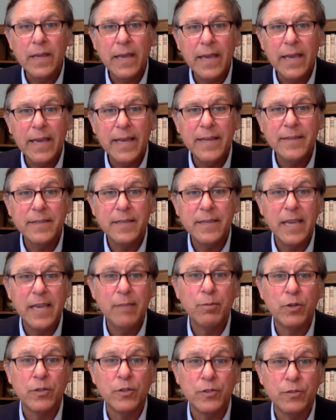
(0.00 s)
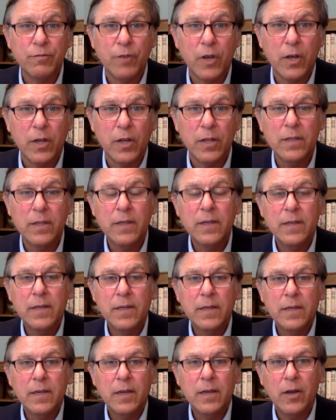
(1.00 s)
and Gabriel Duval
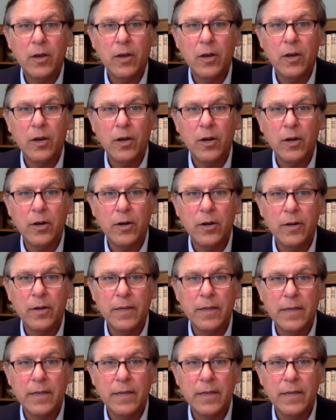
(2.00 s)
are